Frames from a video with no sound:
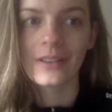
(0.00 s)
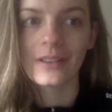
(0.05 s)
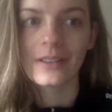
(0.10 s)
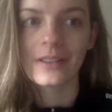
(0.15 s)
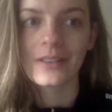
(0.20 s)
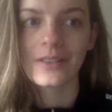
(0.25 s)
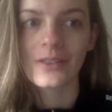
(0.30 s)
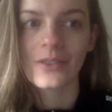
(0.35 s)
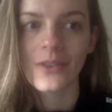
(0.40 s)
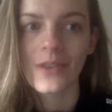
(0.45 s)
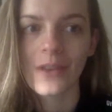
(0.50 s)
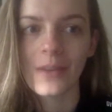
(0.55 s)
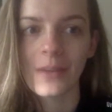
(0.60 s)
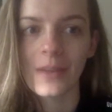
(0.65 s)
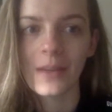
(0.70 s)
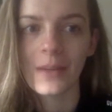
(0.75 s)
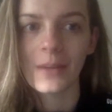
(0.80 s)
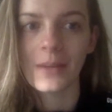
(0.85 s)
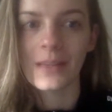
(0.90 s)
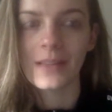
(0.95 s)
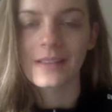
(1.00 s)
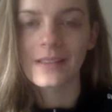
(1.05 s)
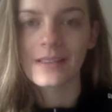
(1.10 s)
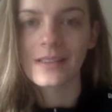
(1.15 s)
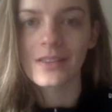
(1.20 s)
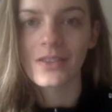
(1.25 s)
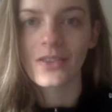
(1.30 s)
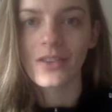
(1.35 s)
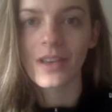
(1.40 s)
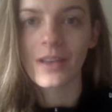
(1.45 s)
streaming with
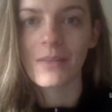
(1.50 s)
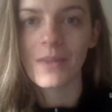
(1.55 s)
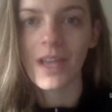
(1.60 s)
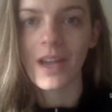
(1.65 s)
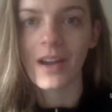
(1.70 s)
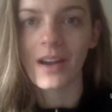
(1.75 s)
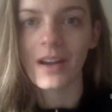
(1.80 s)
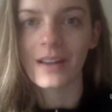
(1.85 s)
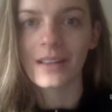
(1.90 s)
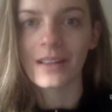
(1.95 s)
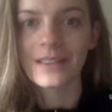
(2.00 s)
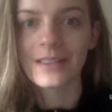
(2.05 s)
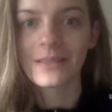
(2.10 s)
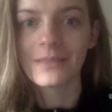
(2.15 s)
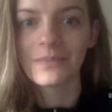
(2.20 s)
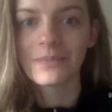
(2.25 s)
StreamYard,